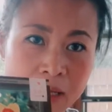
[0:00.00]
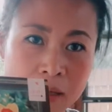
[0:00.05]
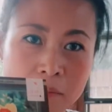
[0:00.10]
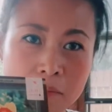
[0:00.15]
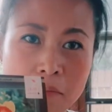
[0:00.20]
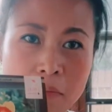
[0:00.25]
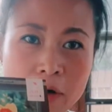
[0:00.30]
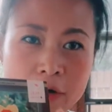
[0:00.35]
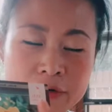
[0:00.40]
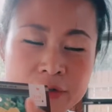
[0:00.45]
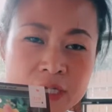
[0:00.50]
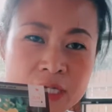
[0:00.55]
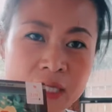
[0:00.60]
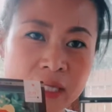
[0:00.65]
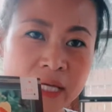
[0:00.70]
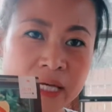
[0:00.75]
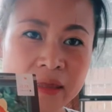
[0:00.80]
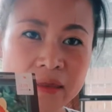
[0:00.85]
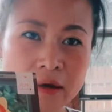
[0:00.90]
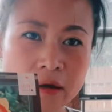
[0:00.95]

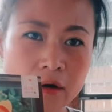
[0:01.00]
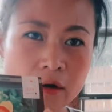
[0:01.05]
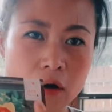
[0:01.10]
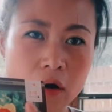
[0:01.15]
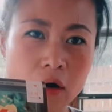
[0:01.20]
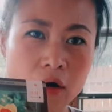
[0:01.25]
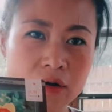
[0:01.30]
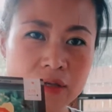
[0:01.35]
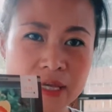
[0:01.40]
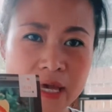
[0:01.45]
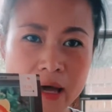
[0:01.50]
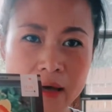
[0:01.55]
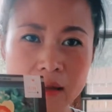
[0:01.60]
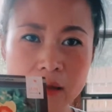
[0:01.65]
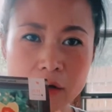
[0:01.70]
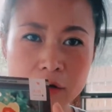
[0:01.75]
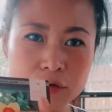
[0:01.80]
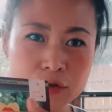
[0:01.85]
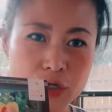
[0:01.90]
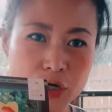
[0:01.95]
Mostly they are all
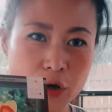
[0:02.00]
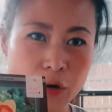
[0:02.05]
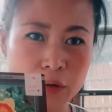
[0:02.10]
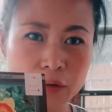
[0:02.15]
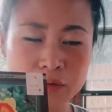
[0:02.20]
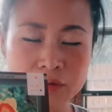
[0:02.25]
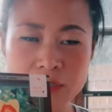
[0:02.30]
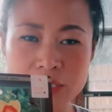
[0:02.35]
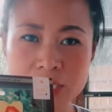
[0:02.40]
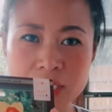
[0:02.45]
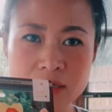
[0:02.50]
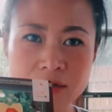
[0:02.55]
yellow toned.